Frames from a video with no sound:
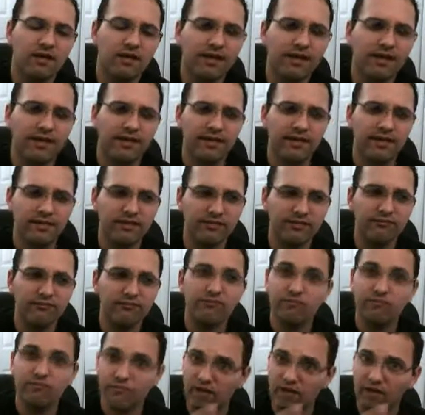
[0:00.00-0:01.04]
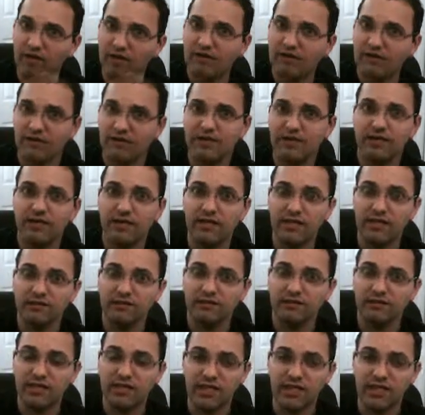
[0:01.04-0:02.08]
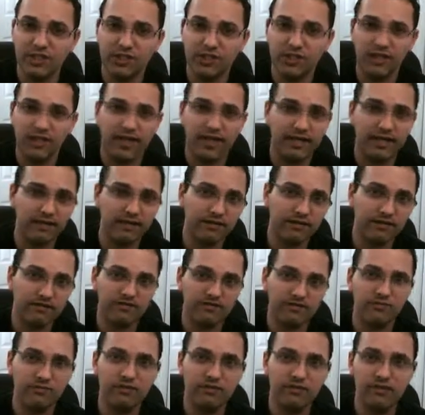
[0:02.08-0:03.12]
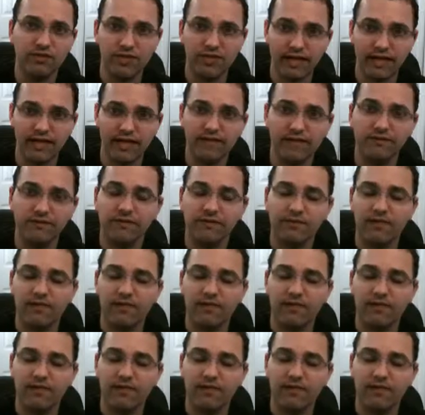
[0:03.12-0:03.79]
and you have a teacher ant and a student ant.